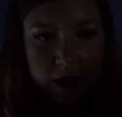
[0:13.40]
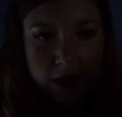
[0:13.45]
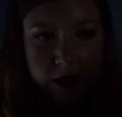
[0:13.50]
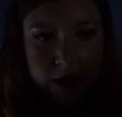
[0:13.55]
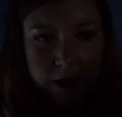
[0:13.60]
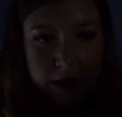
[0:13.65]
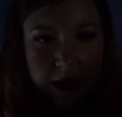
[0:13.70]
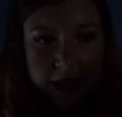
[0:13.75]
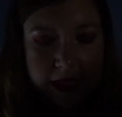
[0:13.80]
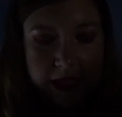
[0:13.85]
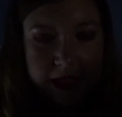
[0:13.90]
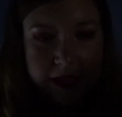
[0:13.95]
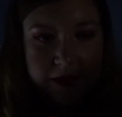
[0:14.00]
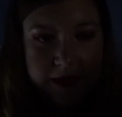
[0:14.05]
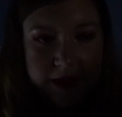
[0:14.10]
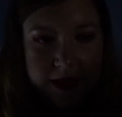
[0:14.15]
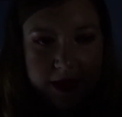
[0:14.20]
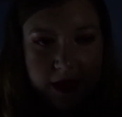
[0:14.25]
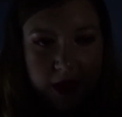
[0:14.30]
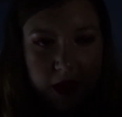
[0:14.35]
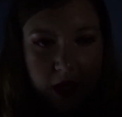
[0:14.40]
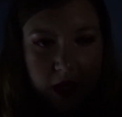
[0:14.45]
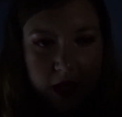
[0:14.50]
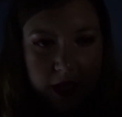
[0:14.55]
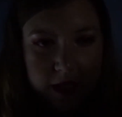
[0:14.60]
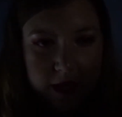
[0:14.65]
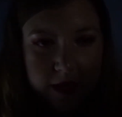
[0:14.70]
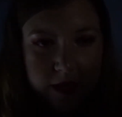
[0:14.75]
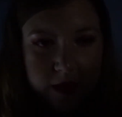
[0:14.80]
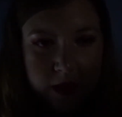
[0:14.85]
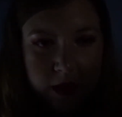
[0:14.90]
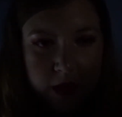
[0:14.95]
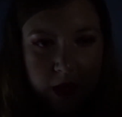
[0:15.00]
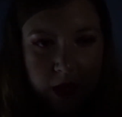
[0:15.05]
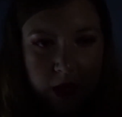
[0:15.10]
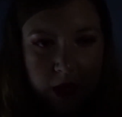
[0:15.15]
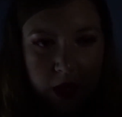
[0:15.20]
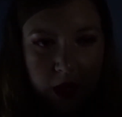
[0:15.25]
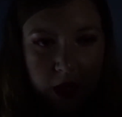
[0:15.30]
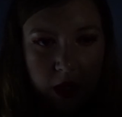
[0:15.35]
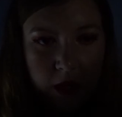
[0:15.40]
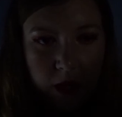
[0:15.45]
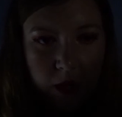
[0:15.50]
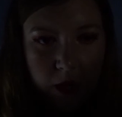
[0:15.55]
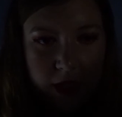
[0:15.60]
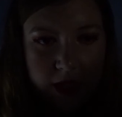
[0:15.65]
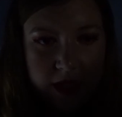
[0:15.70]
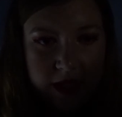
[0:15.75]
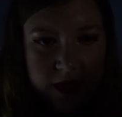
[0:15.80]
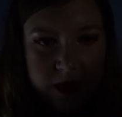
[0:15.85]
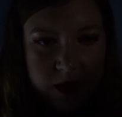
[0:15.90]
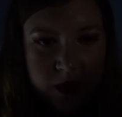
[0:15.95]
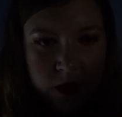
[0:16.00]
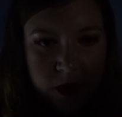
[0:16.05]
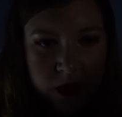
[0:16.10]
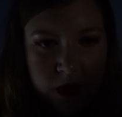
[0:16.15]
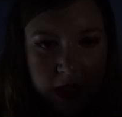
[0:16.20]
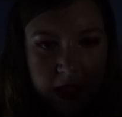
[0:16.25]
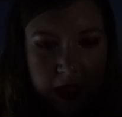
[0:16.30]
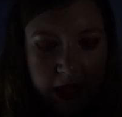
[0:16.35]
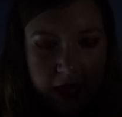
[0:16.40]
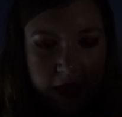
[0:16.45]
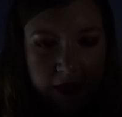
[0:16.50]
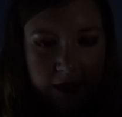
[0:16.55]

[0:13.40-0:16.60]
couldn't believe his eyes when he saw that